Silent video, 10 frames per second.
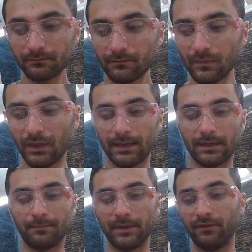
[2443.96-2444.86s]

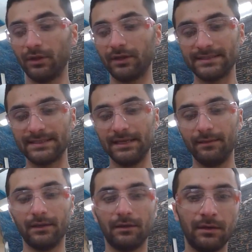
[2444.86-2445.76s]
If we look at the teeth
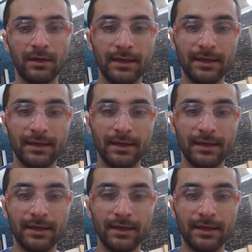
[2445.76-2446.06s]
here,